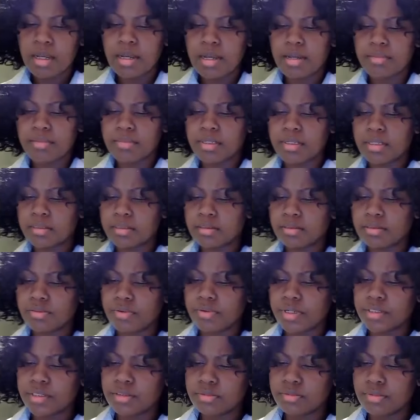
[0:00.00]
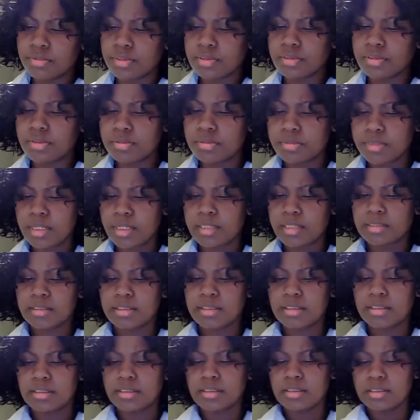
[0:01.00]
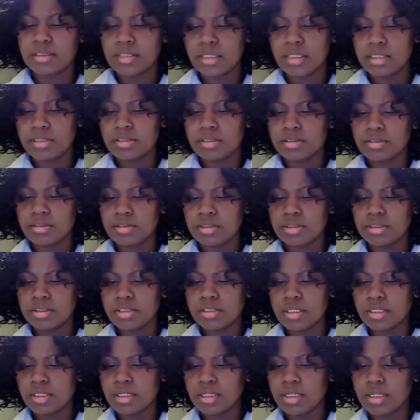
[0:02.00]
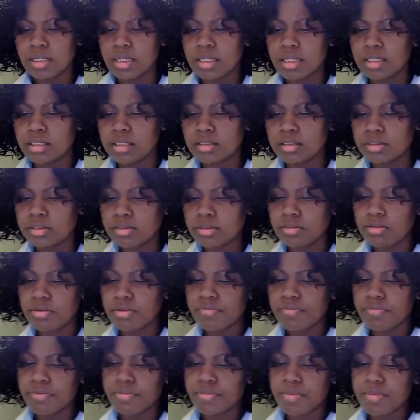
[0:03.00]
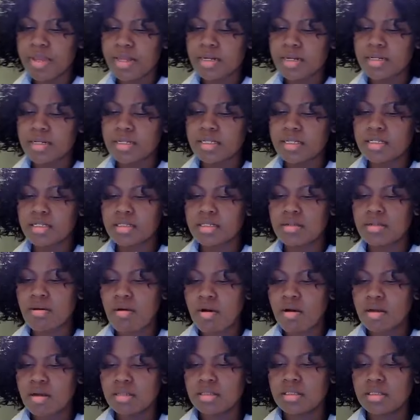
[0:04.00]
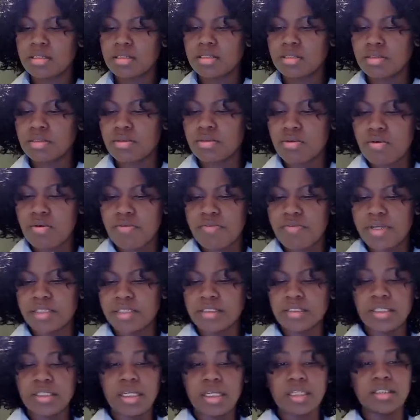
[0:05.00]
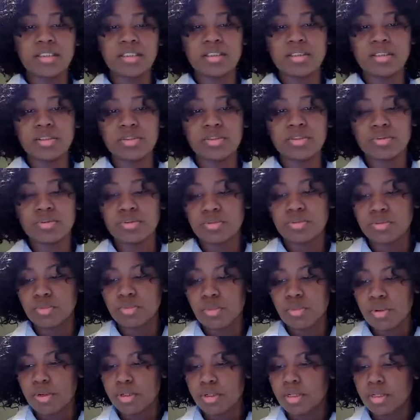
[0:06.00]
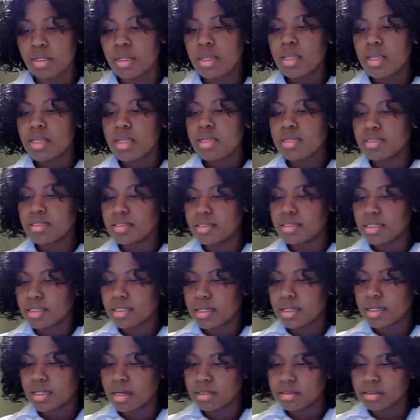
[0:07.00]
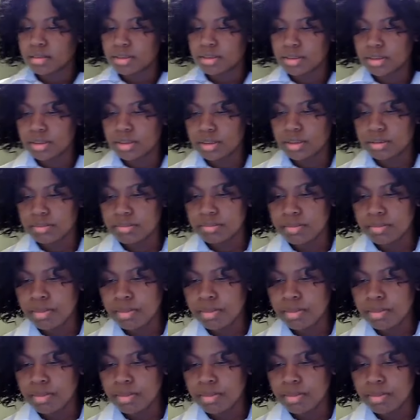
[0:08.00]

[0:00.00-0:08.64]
I'm an undergraduate UMKC senior studying in the School of Humanities and Arts in the School of Education, Social Work, and Psychology.